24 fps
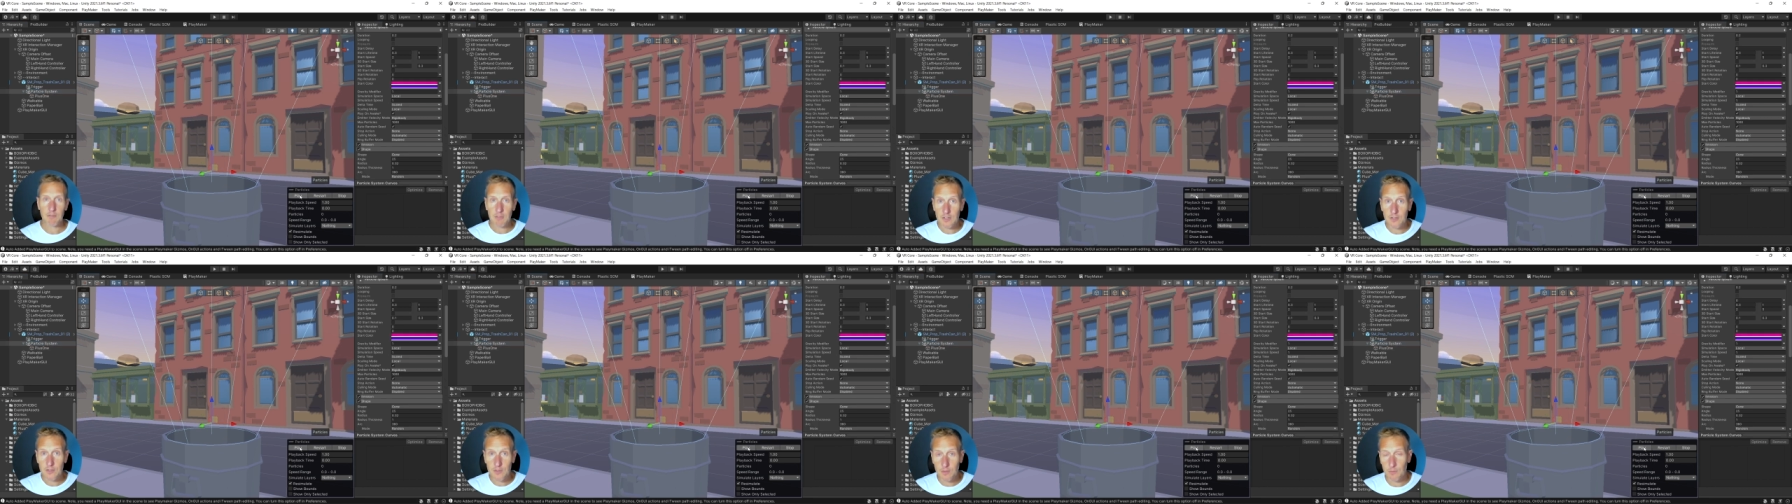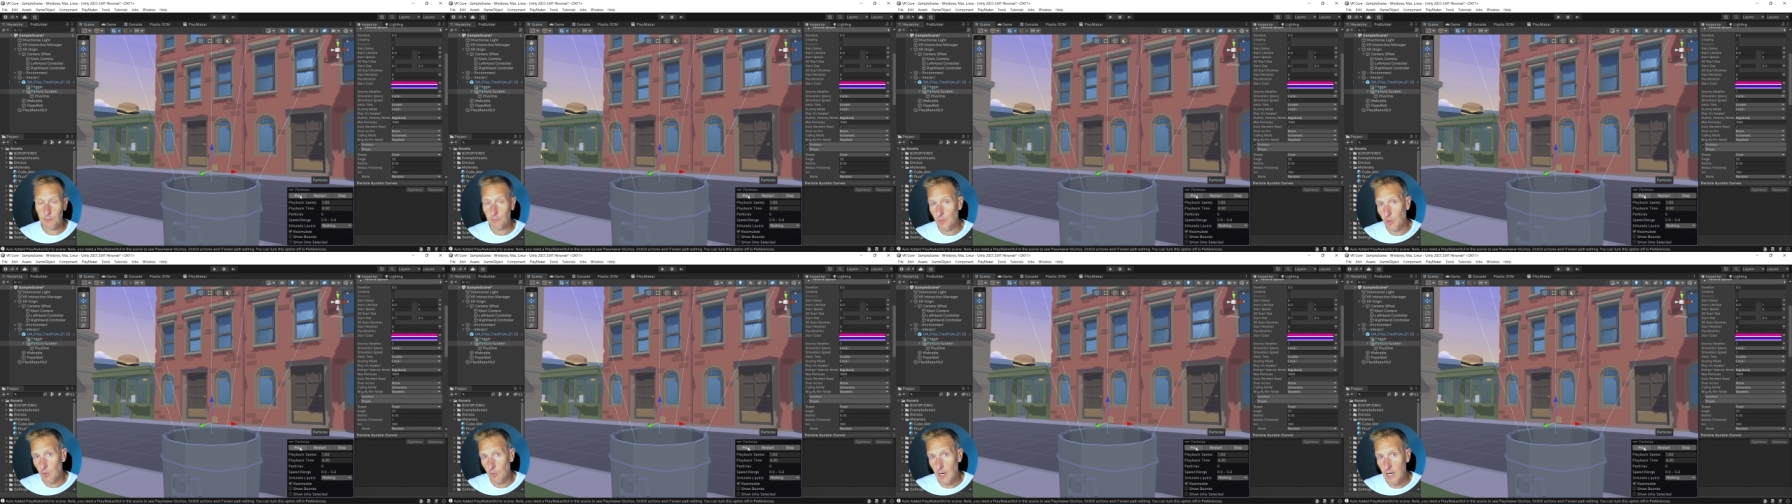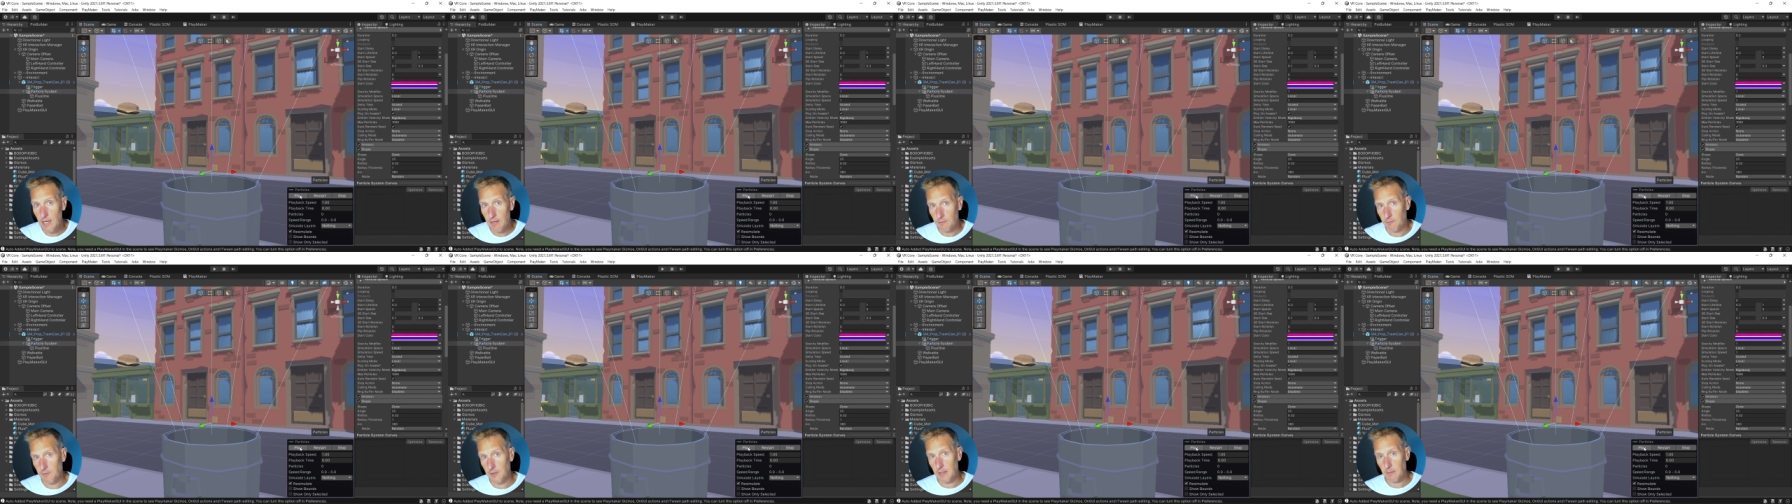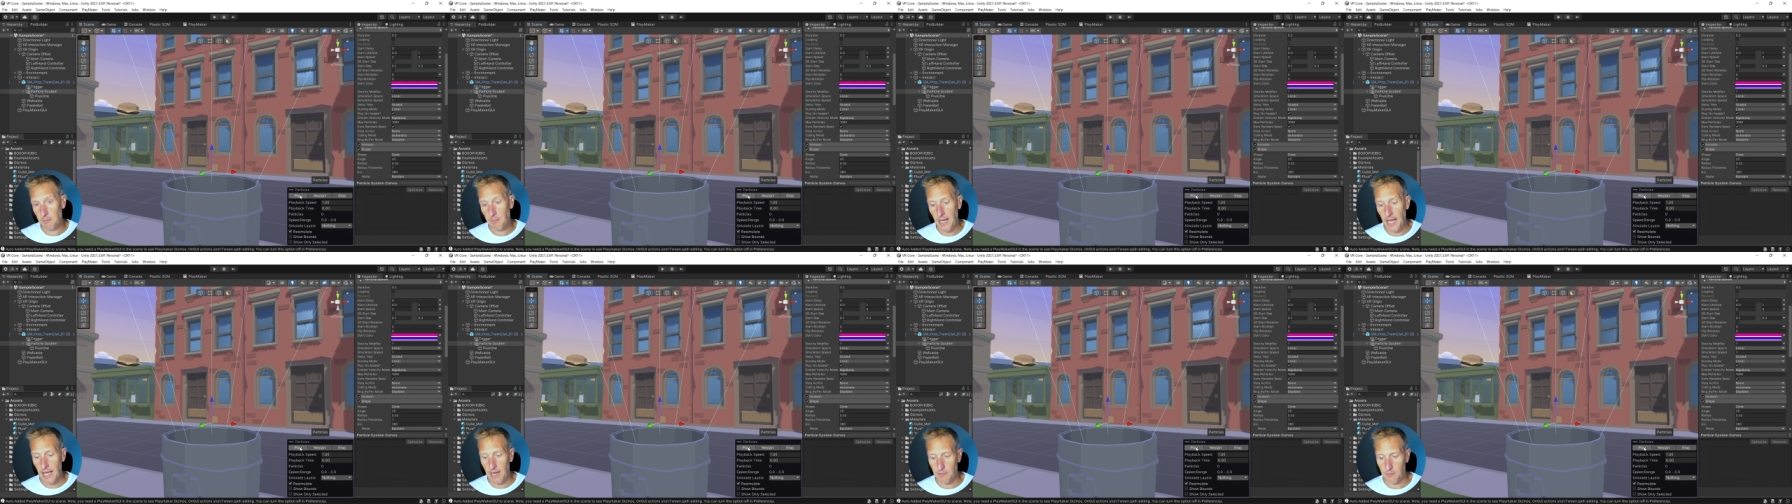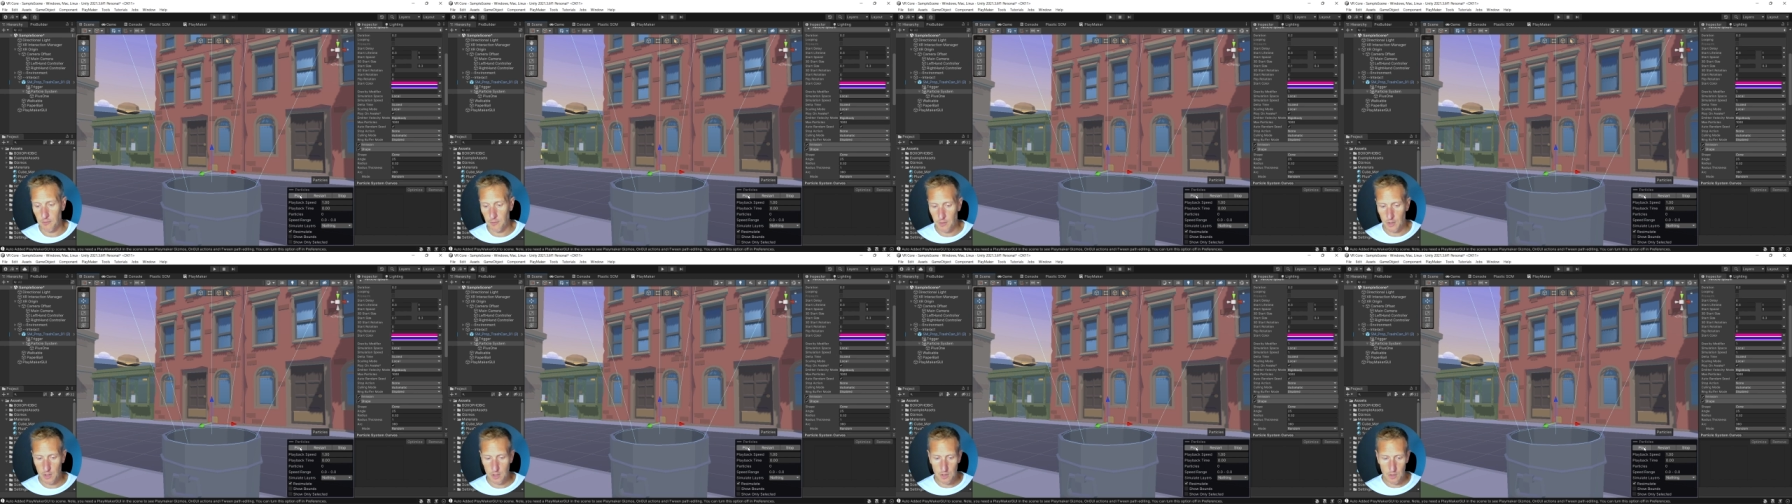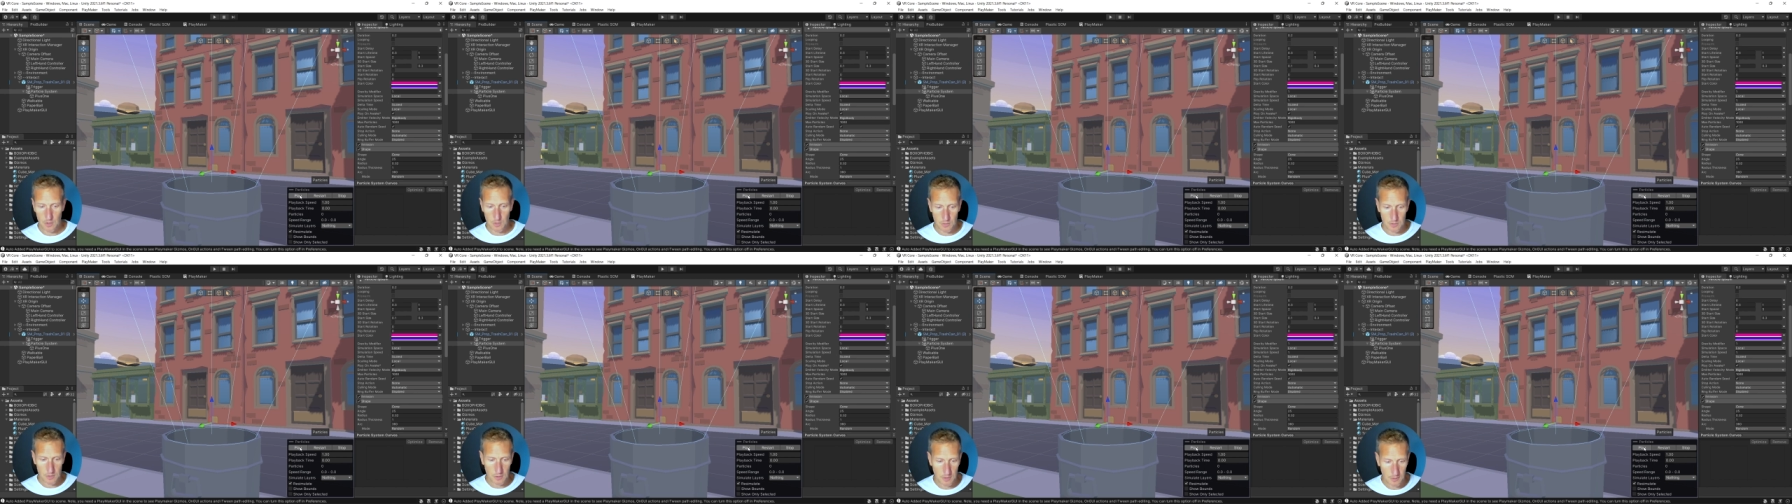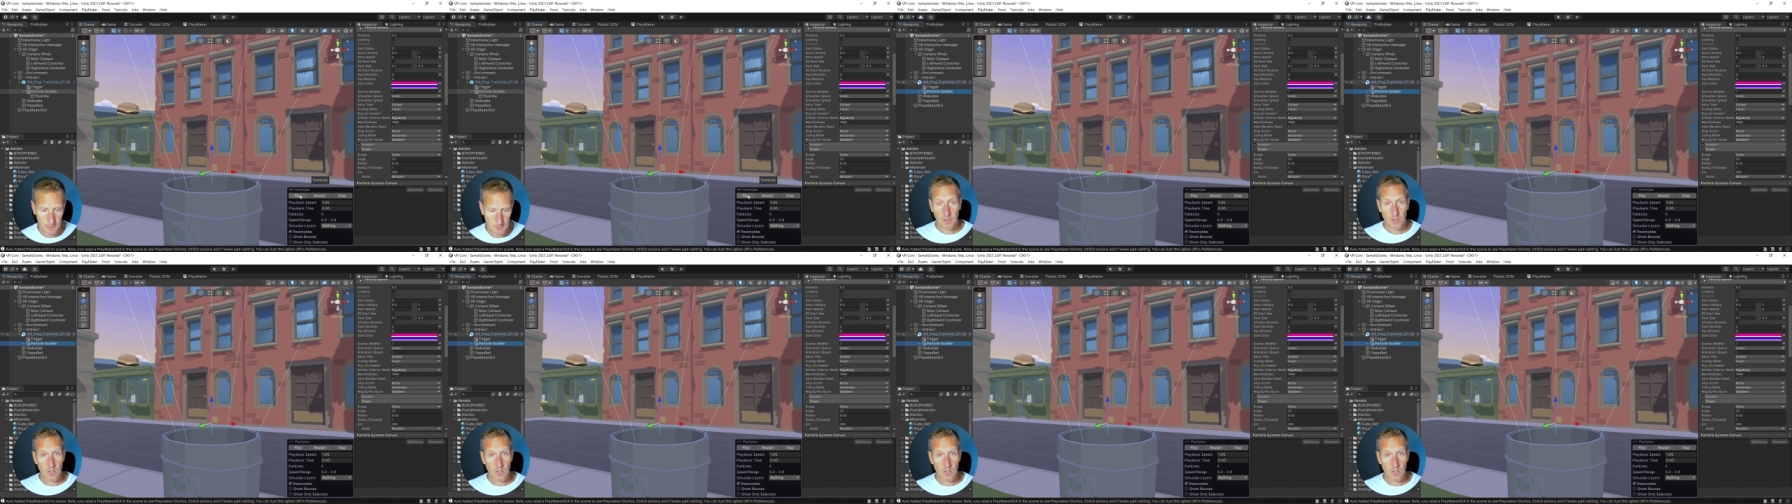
us some great feedback for the user.